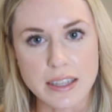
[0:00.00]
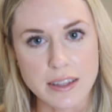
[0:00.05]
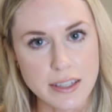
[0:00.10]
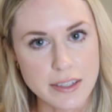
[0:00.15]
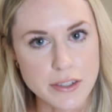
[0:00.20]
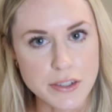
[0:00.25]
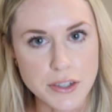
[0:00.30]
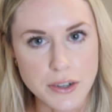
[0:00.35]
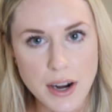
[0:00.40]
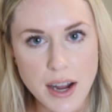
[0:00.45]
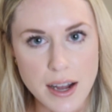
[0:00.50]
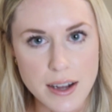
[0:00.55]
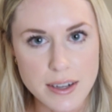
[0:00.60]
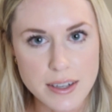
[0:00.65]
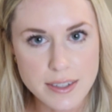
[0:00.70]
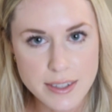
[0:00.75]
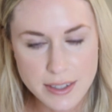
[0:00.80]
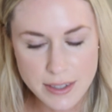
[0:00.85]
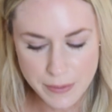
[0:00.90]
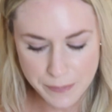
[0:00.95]
these
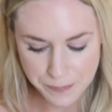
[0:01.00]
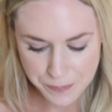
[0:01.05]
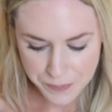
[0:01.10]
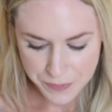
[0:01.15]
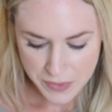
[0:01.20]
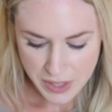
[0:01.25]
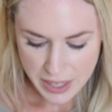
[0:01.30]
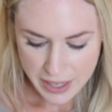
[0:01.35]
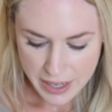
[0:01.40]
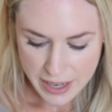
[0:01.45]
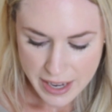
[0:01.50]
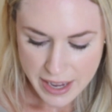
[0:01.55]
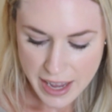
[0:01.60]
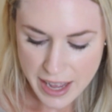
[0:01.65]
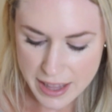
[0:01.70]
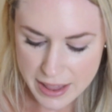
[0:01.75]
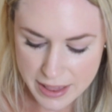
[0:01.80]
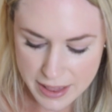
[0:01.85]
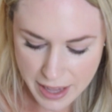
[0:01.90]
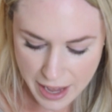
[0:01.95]
drugs.
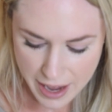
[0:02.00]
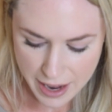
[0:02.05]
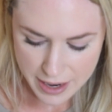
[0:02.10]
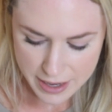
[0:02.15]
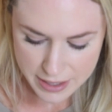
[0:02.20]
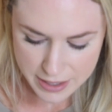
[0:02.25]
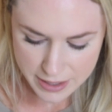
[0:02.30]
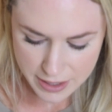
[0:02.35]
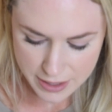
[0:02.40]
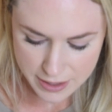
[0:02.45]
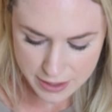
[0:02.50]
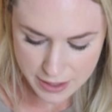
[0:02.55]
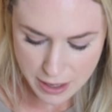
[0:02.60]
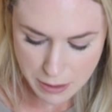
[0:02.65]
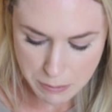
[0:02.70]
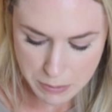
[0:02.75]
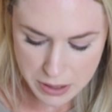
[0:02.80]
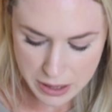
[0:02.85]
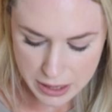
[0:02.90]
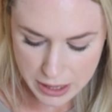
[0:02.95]
And that just
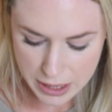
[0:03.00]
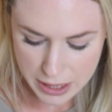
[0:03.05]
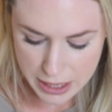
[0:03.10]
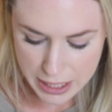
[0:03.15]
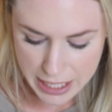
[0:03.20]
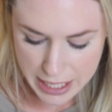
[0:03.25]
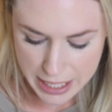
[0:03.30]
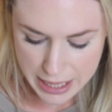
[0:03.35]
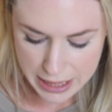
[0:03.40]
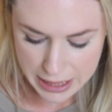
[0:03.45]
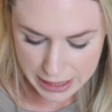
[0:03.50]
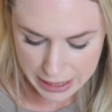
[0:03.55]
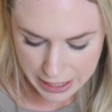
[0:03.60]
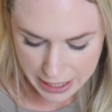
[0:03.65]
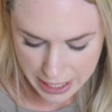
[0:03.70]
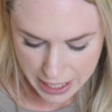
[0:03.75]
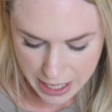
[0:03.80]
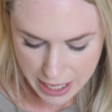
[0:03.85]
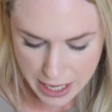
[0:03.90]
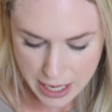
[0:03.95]

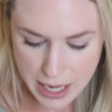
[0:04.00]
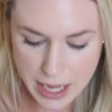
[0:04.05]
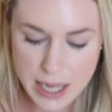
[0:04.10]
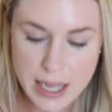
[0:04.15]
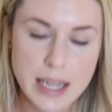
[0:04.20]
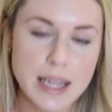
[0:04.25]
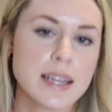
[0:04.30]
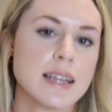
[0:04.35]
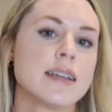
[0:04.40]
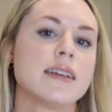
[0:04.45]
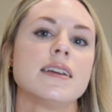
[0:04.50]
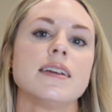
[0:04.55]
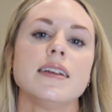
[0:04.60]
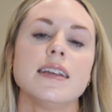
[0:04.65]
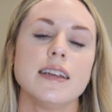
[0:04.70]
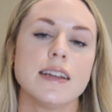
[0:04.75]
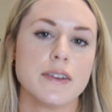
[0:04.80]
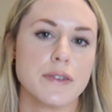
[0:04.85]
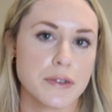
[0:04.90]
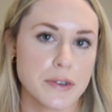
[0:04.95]
completely
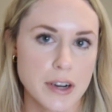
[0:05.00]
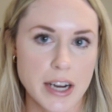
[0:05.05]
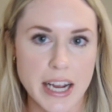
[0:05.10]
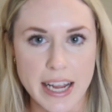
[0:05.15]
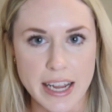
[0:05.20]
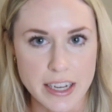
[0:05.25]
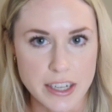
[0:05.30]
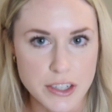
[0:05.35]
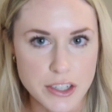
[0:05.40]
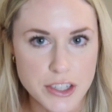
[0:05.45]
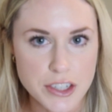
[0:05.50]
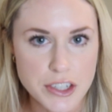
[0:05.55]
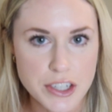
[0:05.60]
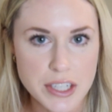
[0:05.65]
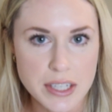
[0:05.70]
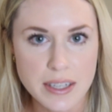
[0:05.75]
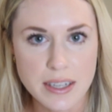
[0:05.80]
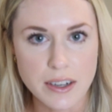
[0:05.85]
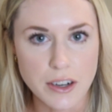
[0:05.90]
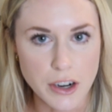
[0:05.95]
enraged
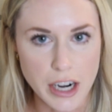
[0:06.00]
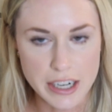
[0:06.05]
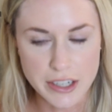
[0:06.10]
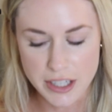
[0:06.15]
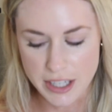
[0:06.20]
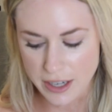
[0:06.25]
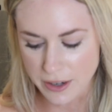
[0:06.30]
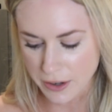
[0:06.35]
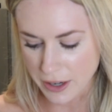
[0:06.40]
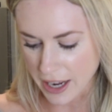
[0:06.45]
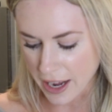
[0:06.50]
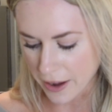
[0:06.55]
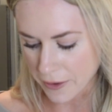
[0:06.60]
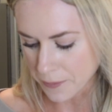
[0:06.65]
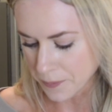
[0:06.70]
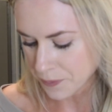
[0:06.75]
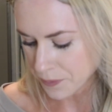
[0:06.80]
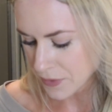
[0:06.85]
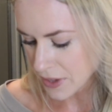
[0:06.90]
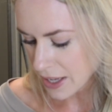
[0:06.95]
Gretchen, okay?
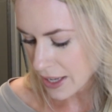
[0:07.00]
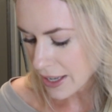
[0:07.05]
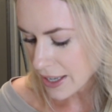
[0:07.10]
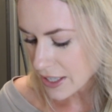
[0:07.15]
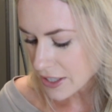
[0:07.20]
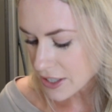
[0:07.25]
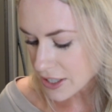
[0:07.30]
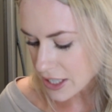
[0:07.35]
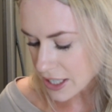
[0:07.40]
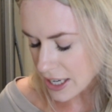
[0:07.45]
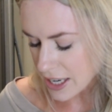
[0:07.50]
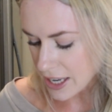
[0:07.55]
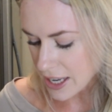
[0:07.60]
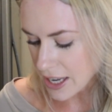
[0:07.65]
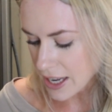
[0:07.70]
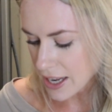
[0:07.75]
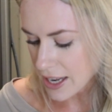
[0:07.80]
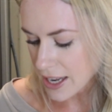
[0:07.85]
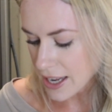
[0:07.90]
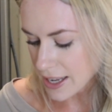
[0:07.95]

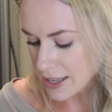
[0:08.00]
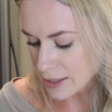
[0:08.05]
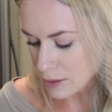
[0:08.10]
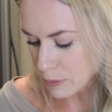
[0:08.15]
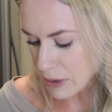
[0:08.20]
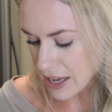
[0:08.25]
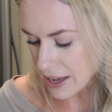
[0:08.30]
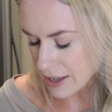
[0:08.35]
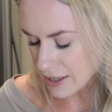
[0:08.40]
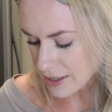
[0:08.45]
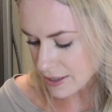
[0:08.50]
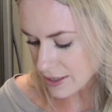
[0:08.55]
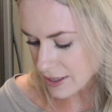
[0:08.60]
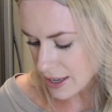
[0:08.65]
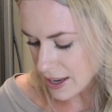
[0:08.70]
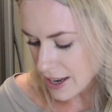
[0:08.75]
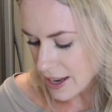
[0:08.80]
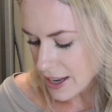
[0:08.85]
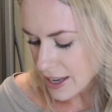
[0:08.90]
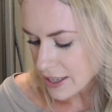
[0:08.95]
She is pissed.
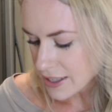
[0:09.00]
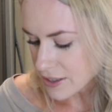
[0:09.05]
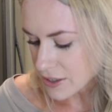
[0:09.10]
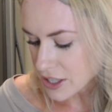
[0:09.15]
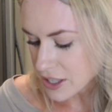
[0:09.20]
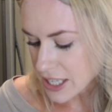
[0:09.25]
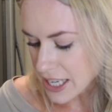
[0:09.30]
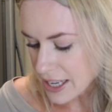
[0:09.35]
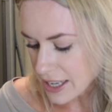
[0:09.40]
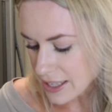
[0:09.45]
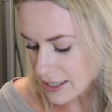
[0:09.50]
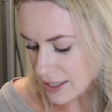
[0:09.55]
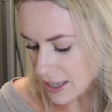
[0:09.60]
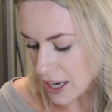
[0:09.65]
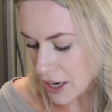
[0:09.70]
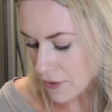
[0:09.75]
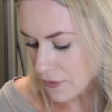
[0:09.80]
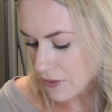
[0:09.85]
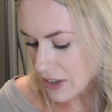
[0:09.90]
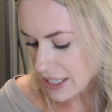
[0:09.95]
So she is
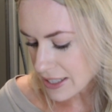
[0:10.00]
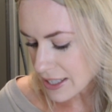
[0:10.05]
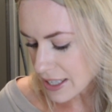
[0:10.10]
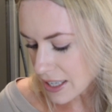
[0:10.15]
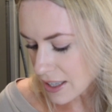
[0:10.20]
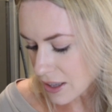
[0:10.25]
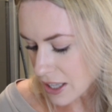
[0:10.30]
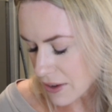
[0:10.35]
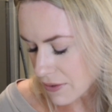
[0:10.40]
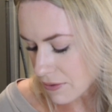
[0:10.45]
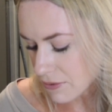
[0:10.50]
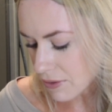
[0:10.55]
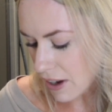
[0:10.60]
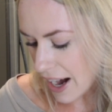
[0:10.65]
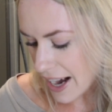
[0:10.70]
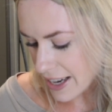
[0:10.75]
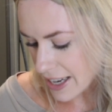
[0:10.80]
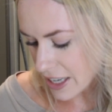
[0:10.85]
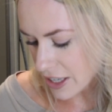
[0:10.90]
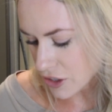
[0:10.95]
like physically
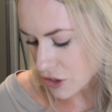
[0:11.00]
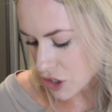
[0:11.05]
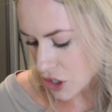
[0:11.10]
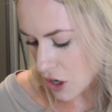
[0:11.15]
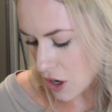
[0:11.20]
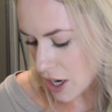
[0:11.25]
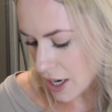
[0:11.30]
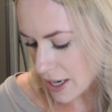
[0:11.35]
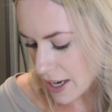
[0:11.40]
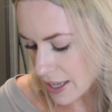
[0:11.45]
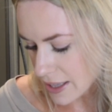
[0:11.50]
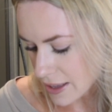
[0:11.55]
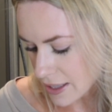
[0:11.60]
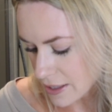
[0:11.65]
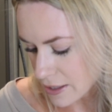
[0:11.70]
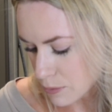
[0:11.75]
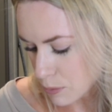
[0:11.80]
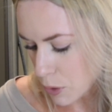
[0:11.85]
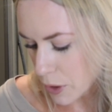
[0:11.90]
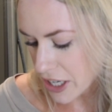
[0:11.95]
fighting John at
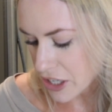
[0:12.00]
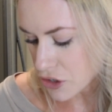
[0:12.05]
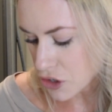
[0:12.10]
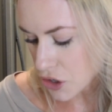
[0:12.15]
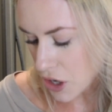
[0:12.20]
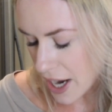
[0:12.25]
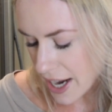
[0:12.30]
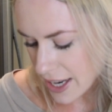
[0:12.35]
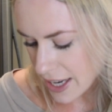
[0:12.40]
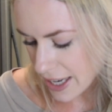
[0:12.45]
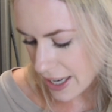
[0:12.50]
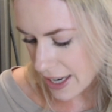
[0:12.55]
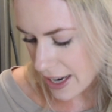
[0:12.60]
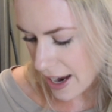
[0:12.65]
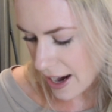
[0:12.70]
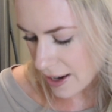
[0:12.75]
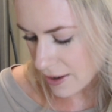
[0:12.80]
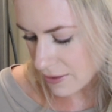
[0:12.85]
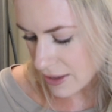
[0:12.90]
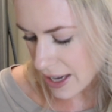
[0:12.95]
this point, trying to get
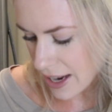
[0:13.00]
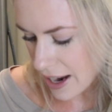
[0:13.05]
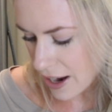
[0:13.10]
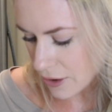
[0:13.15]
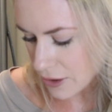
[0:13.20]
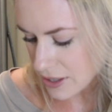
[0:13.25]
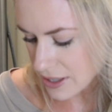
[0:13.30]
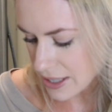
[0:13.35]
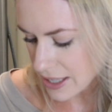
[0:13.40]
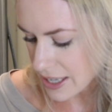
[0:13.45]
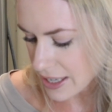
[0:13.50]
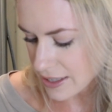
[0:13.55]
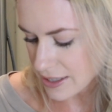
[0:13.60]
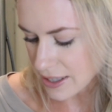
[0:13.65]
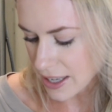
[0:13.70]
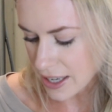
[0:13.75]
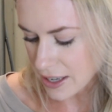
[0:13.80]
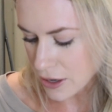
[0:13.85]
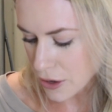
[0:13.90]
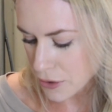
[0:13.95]
out of the house. And he's
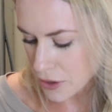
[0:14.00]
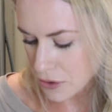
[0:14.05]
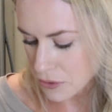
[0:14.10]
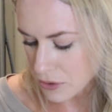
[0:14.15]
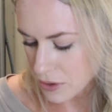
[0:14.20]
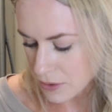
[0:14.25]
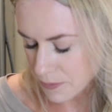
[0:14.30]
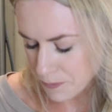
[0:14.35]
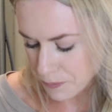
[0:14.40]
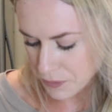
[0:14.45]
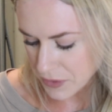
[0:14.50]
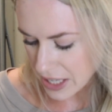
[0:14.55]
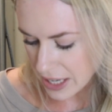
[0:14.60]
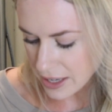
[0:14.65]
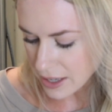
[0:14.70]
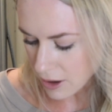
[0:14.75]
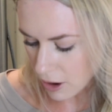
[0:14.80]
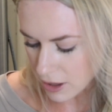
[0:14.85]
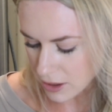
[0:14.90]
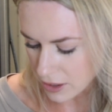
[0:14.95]
like, no, you
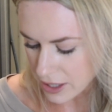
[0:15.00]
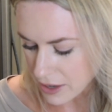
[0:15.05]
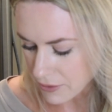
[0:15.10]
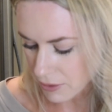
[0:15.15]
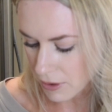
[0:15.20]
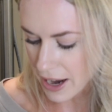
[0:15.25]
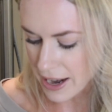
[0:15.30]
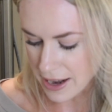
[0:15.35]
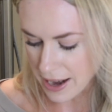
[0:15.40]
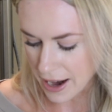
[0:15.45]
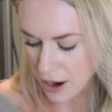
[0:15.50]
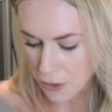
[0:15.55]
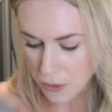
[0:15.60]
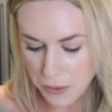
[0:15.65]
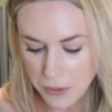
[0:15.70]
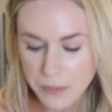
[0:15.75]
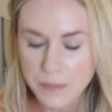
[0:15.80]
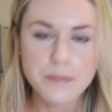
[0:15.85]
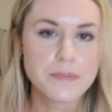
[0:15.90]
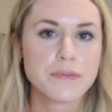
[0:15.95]
cannot leave right
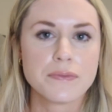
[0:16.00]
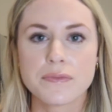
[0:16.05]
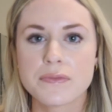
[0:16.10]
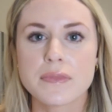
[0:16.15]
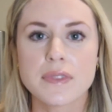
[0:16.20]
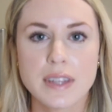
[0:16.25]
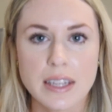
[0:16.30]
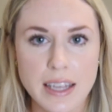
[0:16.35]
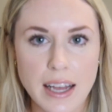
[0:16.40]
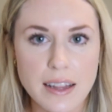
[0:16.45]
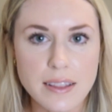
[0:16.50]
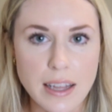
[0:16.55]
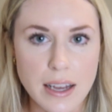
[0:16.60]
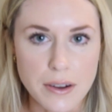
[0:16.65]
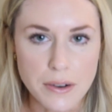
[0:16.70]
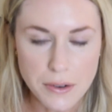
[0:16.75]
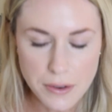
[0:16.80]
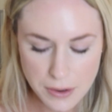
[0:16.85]
now. Hello,